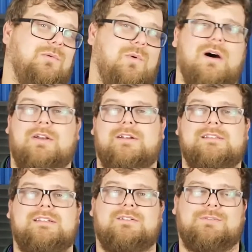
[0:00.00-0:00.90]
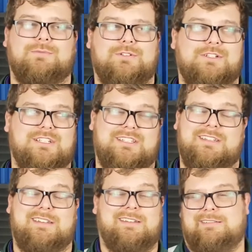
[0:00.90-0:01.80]
water until we're just
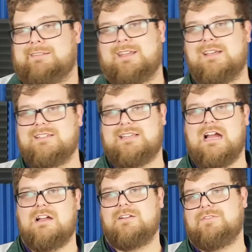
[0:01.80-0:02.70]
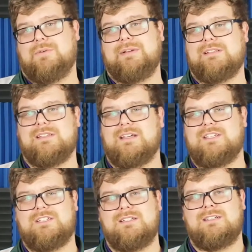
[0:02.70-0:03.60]
tired of doing such.